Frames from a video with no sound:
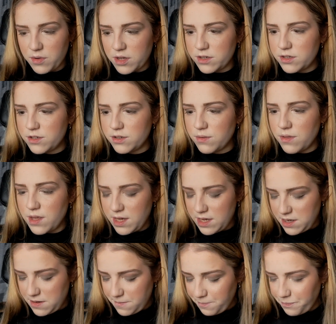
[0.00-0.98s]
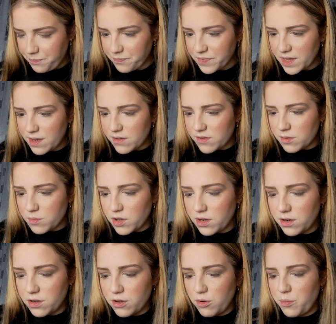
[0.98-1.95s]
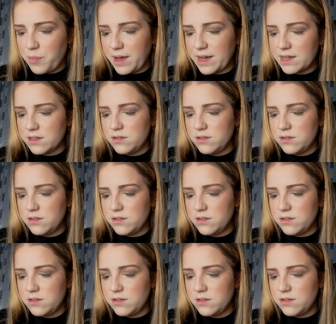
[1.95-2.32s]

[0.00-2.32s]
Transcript: gonna do then is I'm gonna go back